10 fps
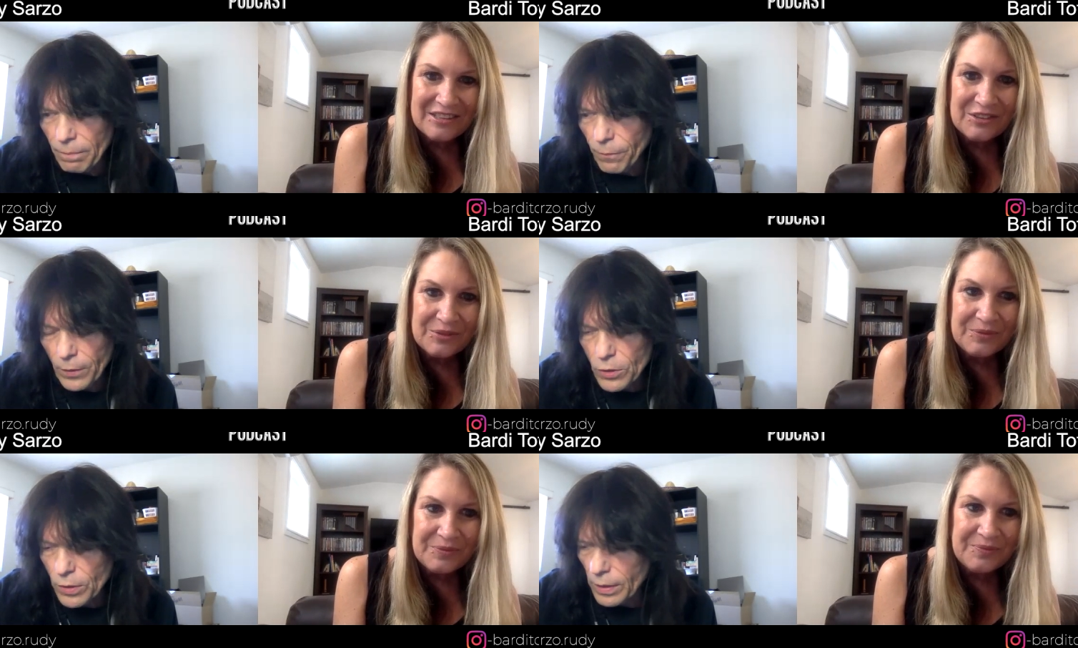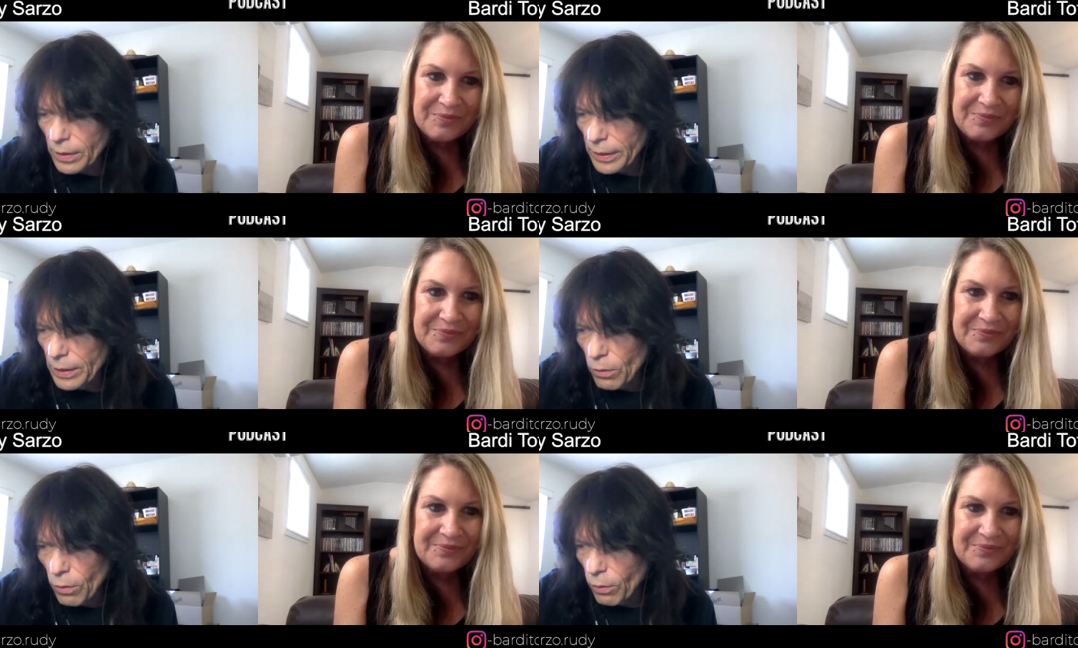Speaker 1: physically
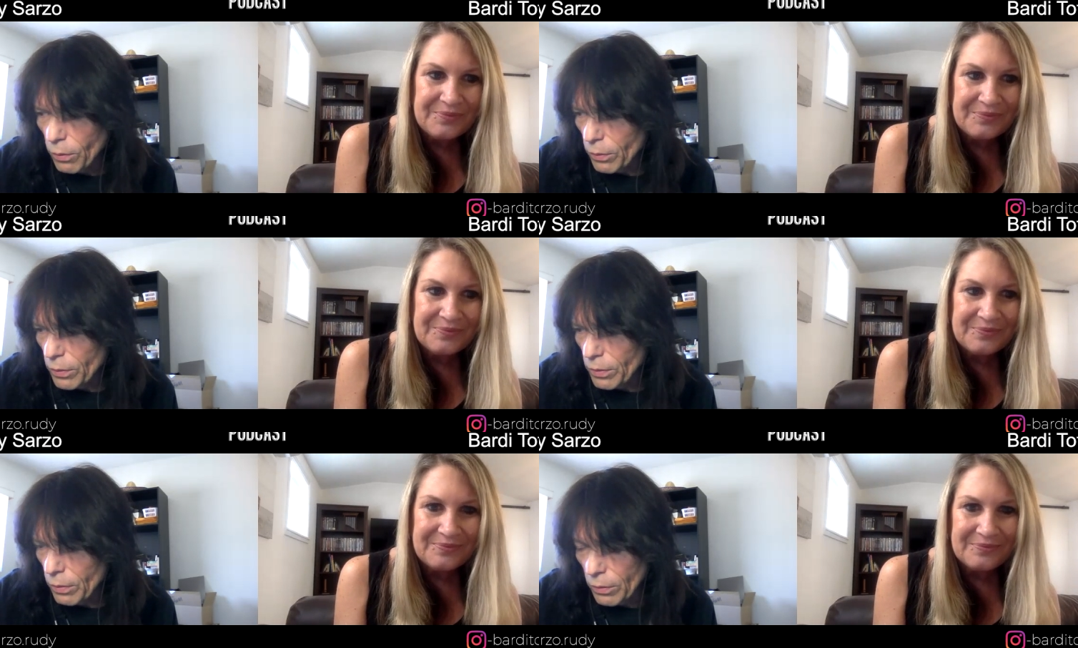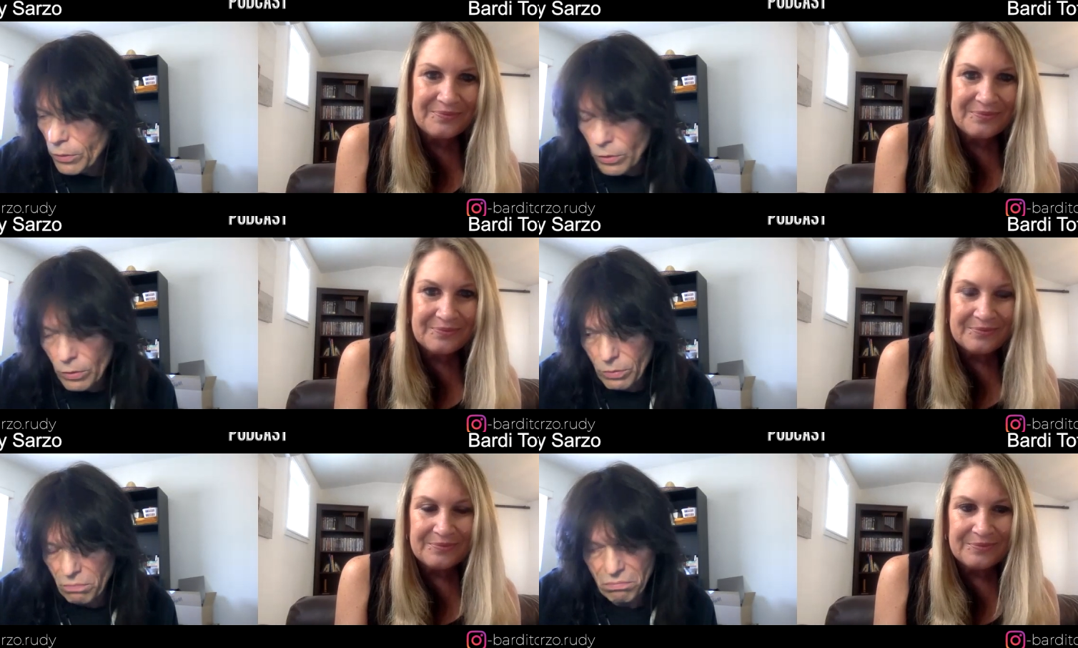or
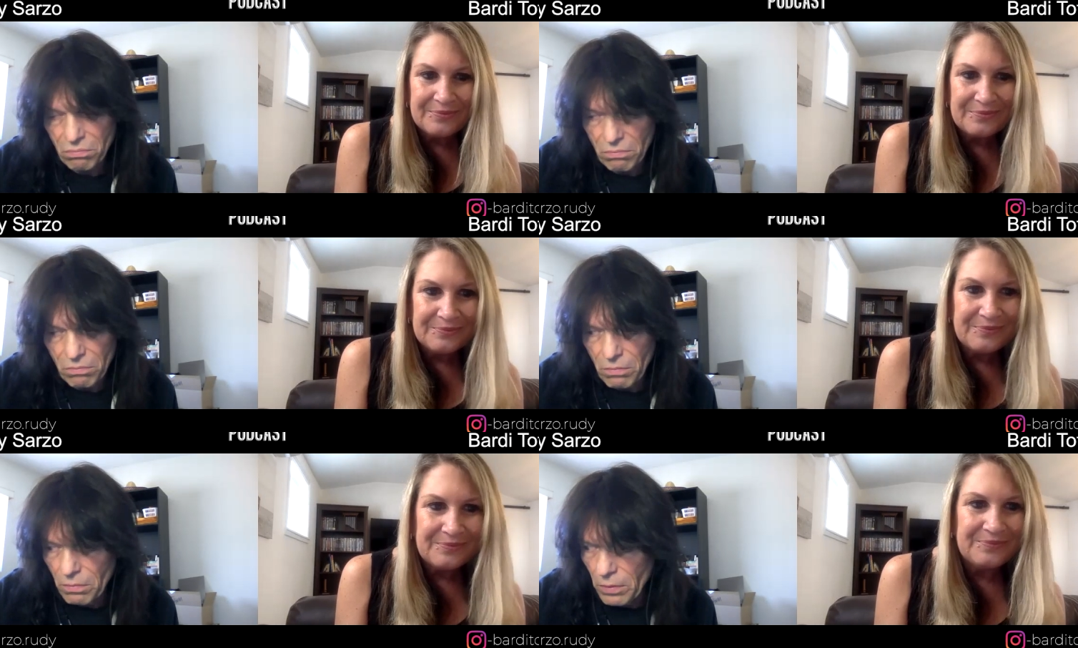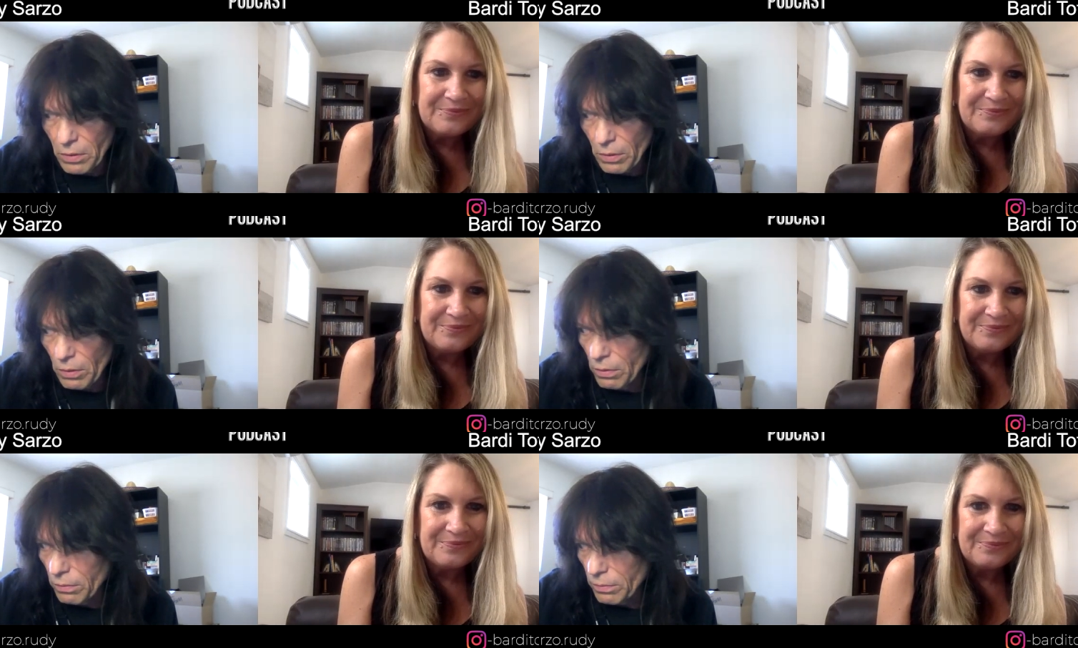just, you
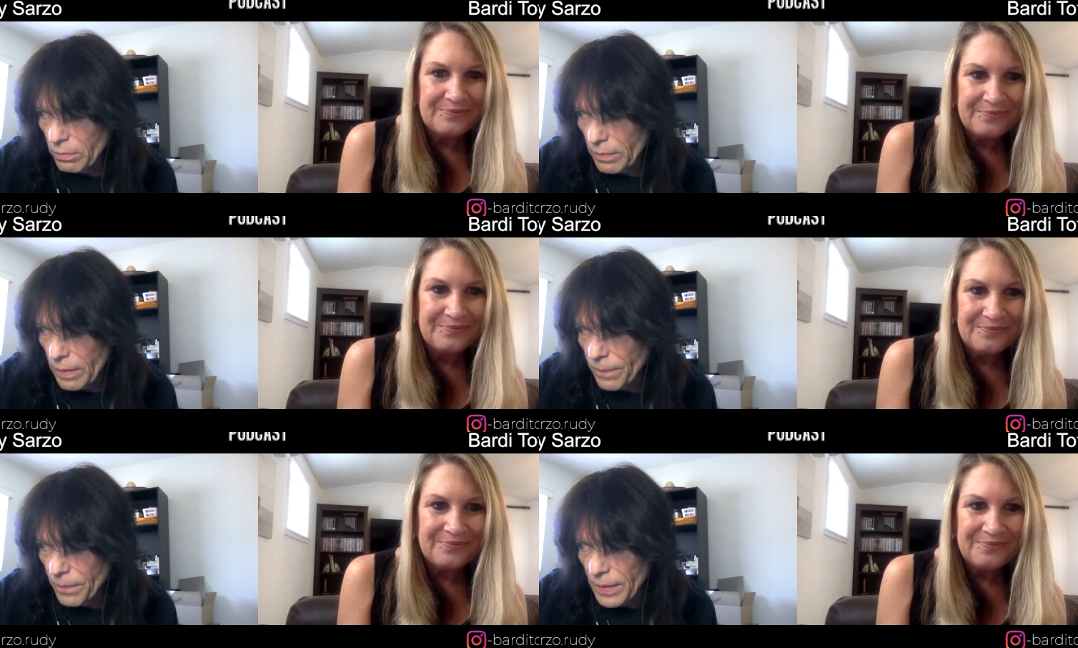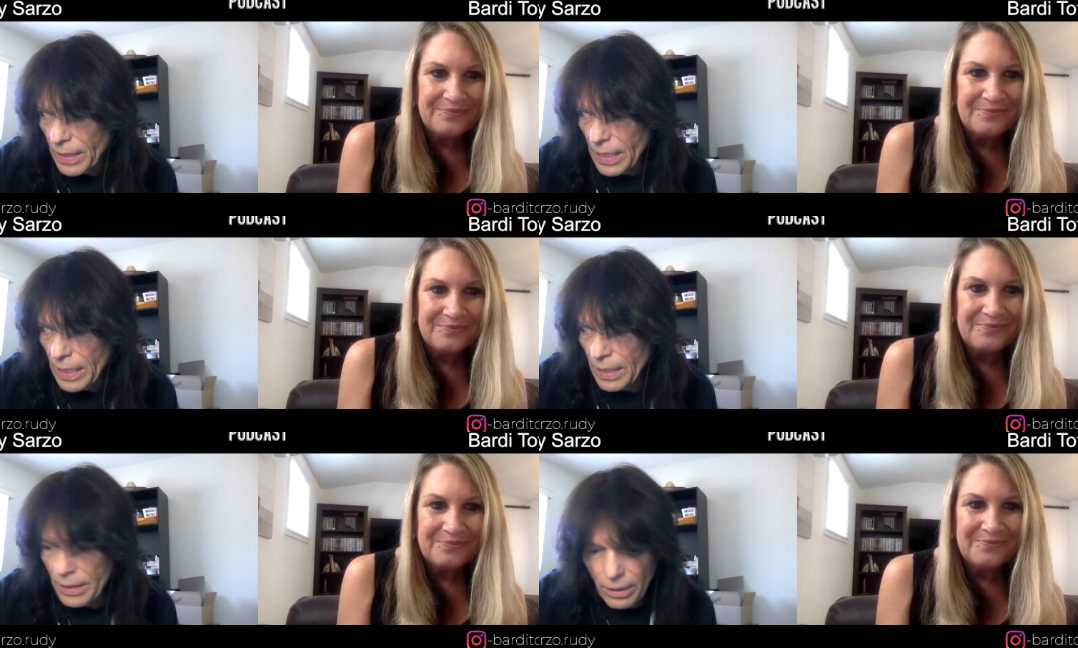know,
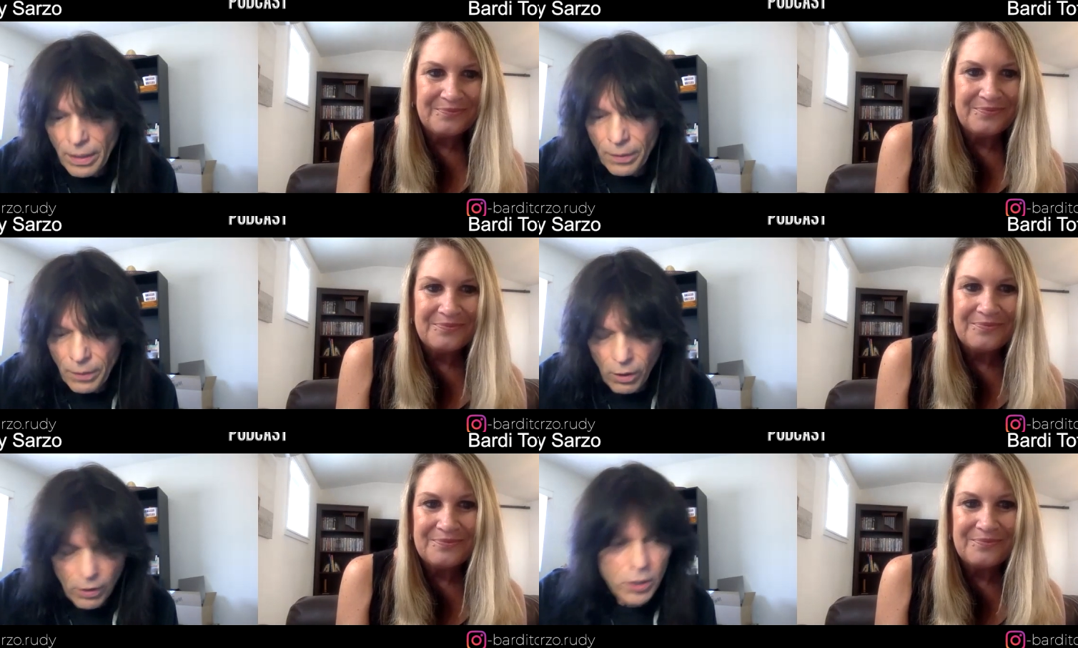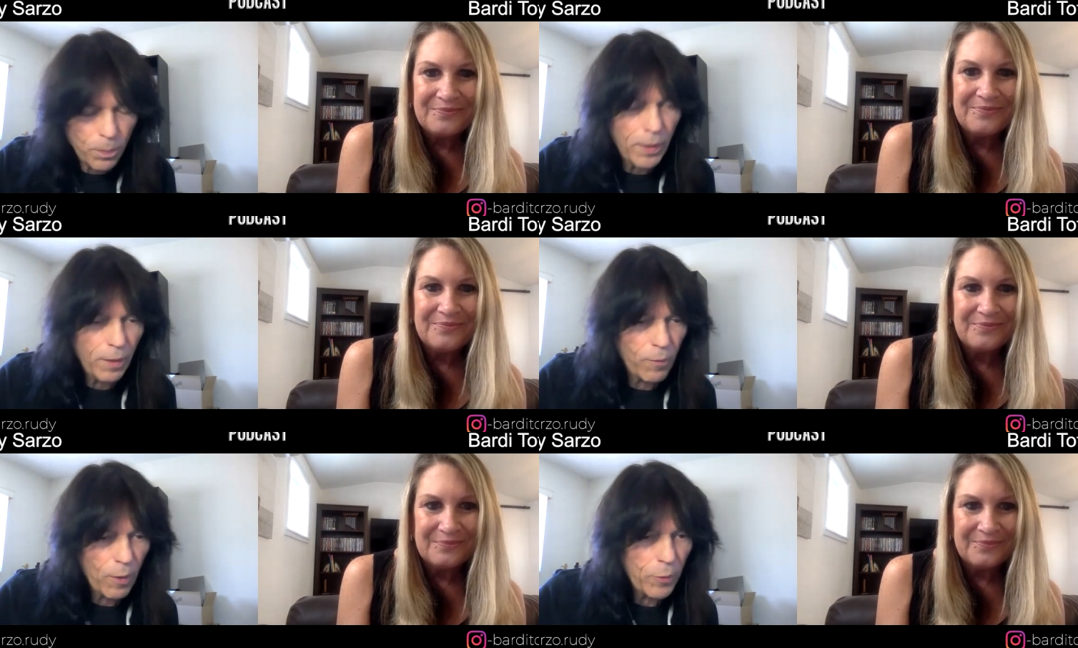the hardest part of
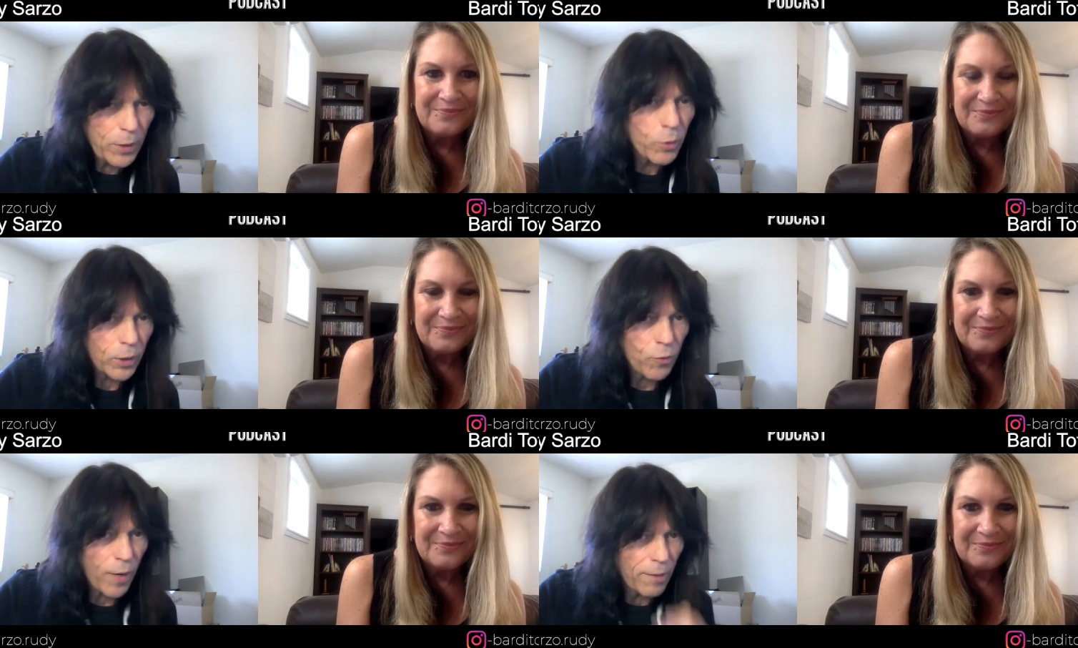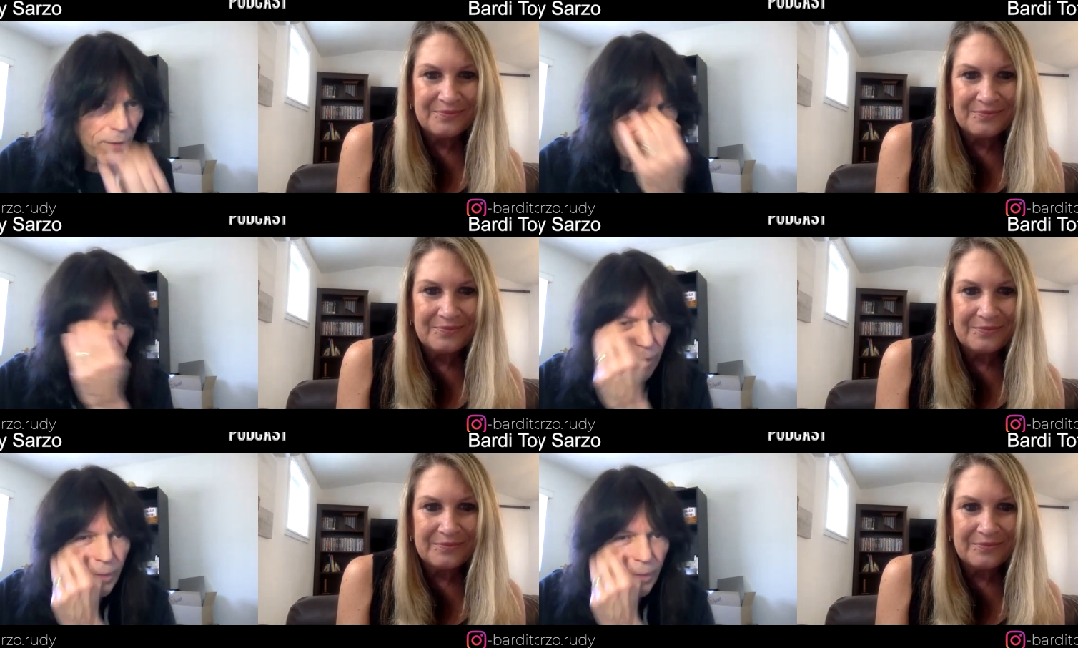what we do is traveling.